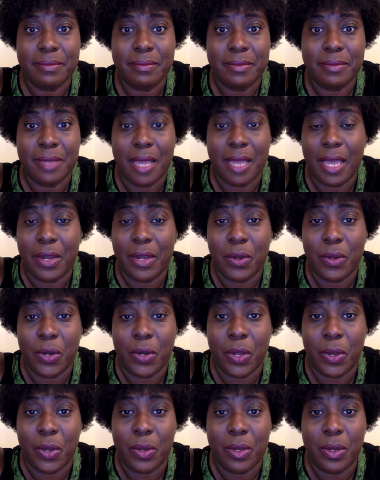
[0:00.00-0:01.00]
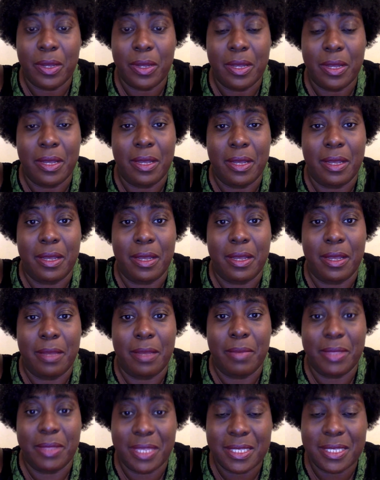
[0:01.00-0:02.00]
I don't know.
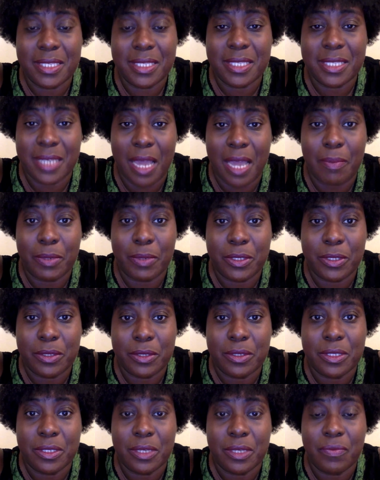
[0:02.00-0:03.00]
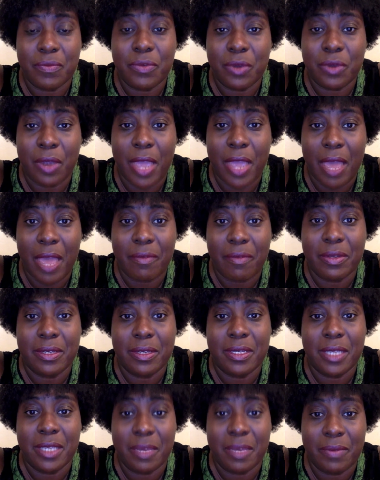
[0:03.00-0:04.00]
But this is an opportunity if you
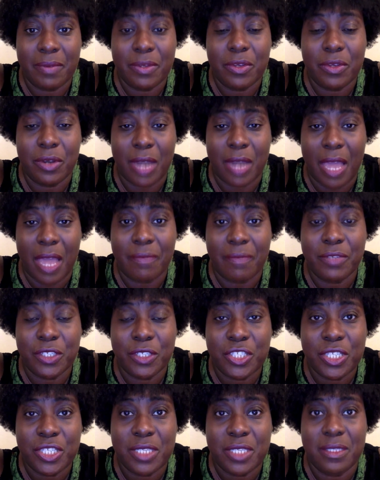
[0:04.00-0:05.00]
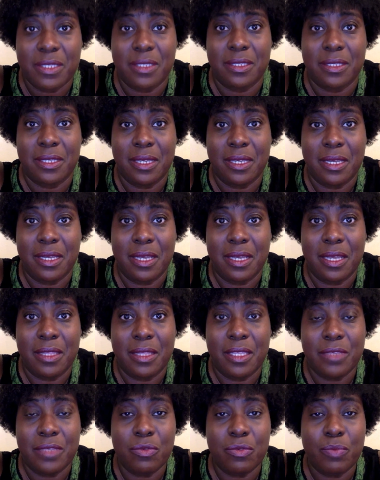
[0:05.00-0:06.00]
haven't given your life to Jesus.
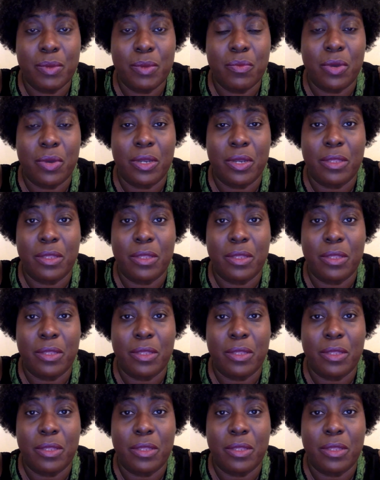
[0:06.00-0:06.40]
This would be one of the